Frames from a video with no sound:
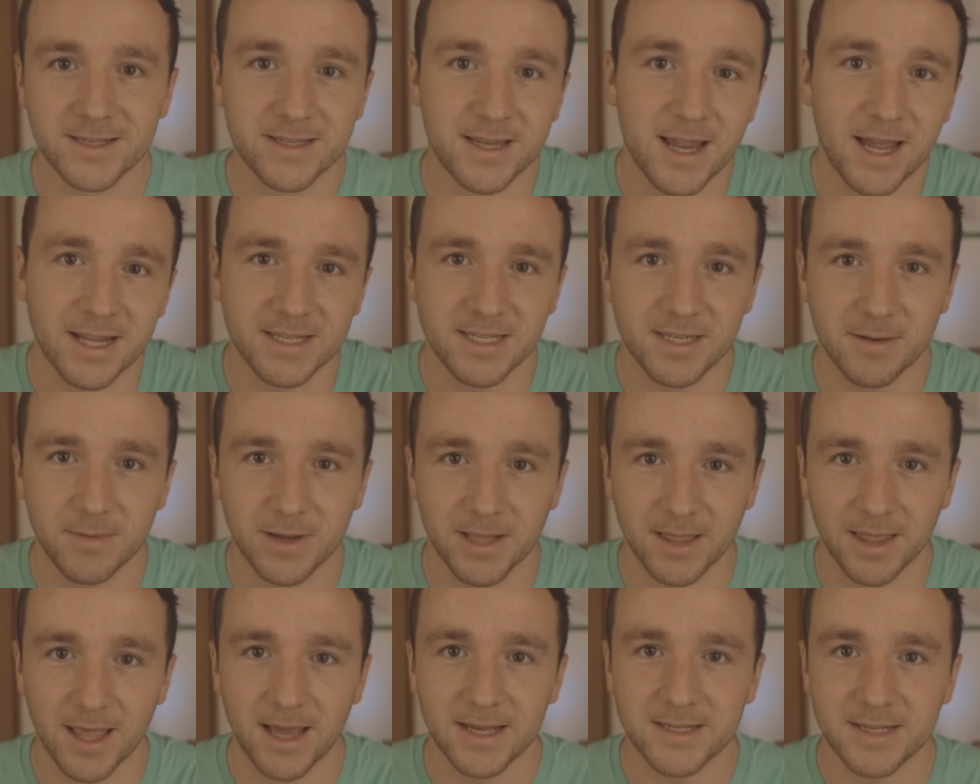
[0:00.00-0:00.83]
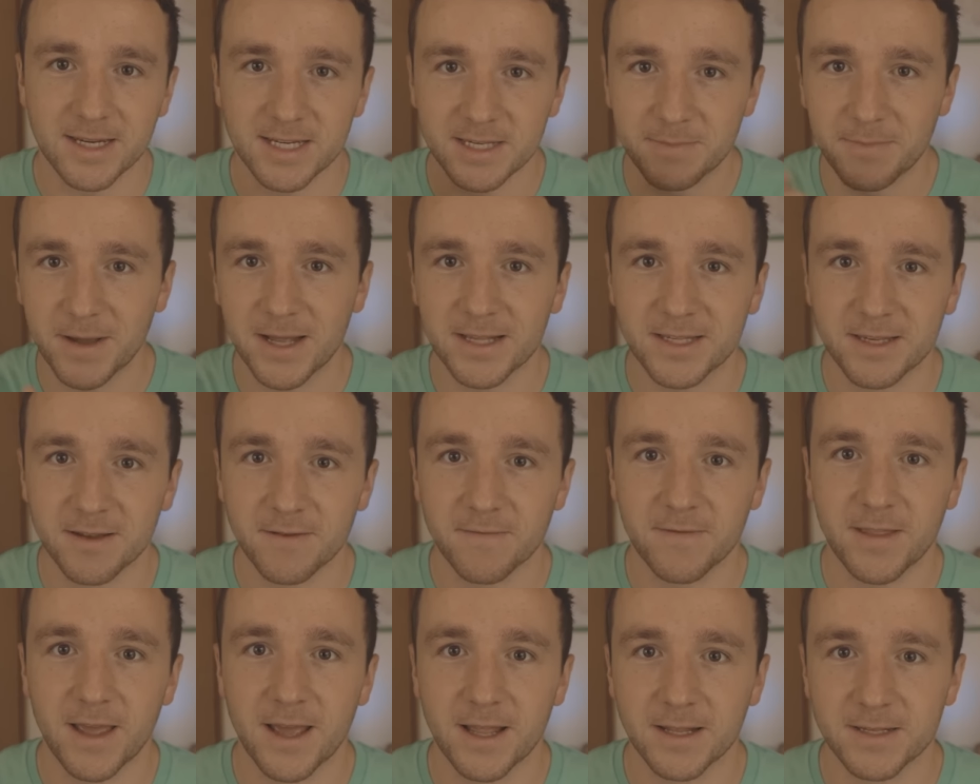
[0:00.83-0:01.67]
tends to be less
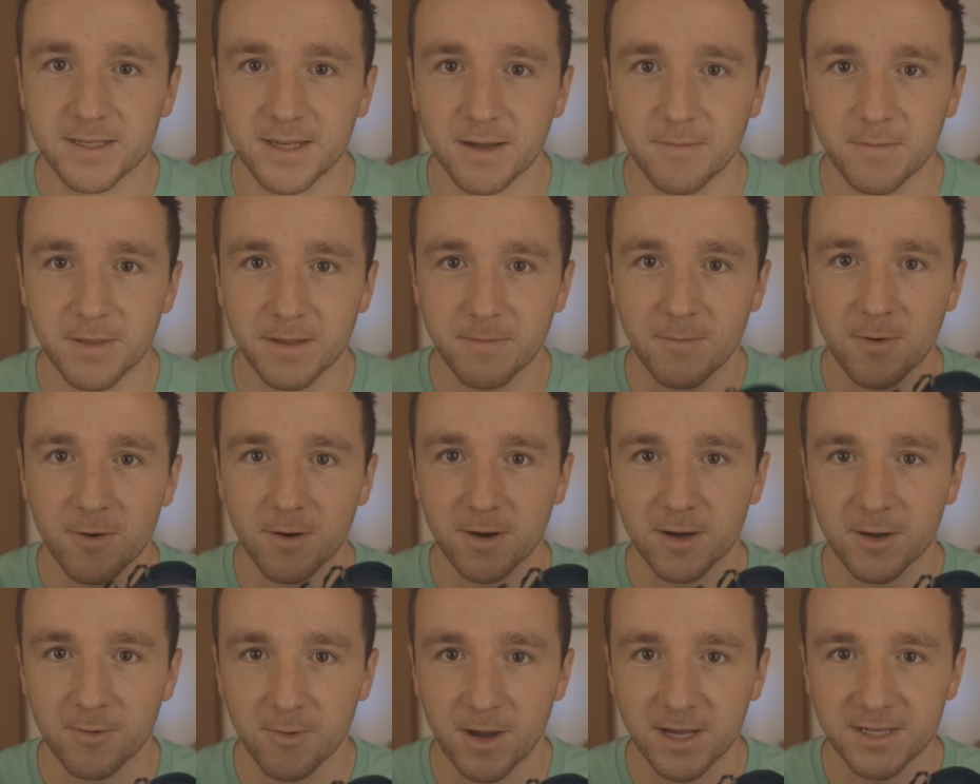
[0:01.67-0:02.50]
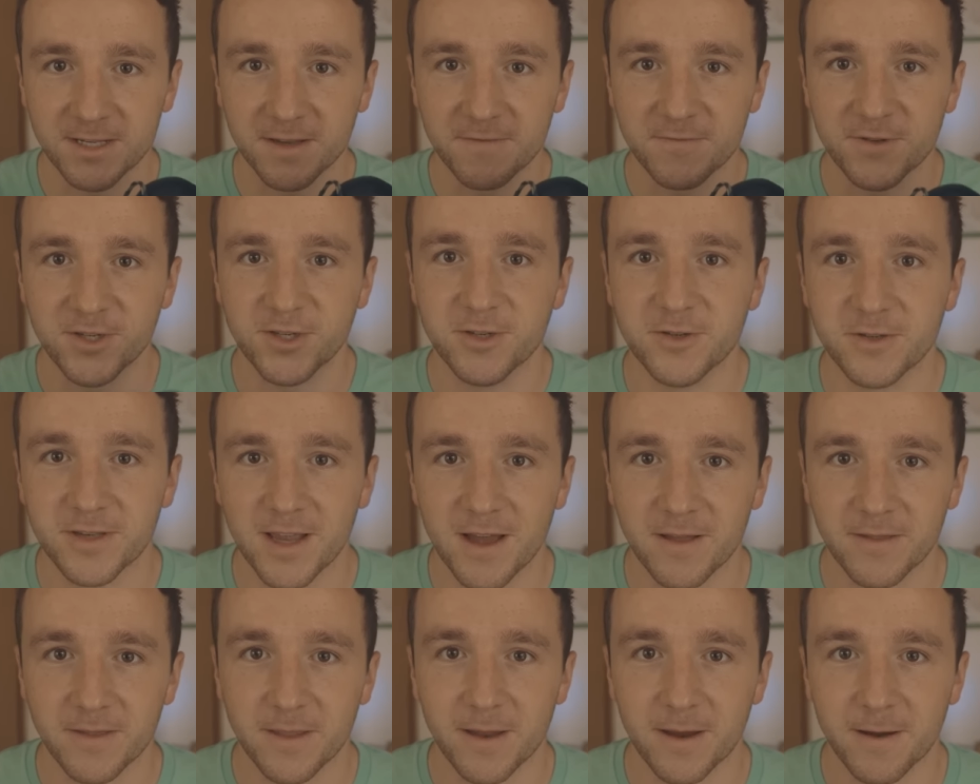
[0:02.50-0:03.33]
expensive than some of the more aggressive shoes
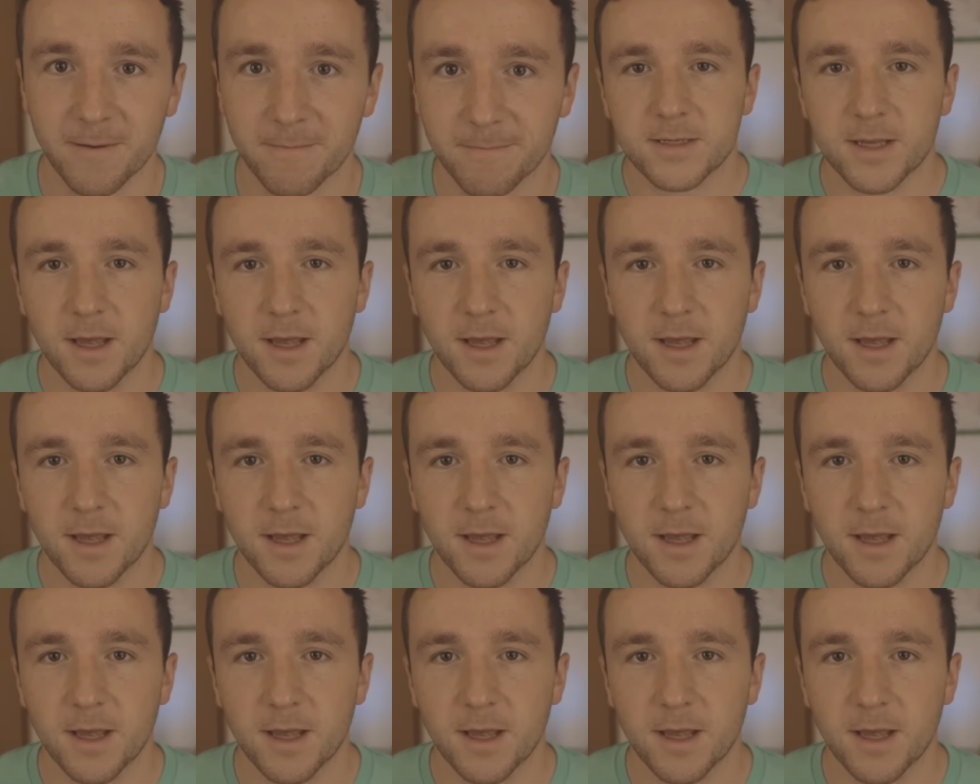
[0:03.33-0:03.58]
out there.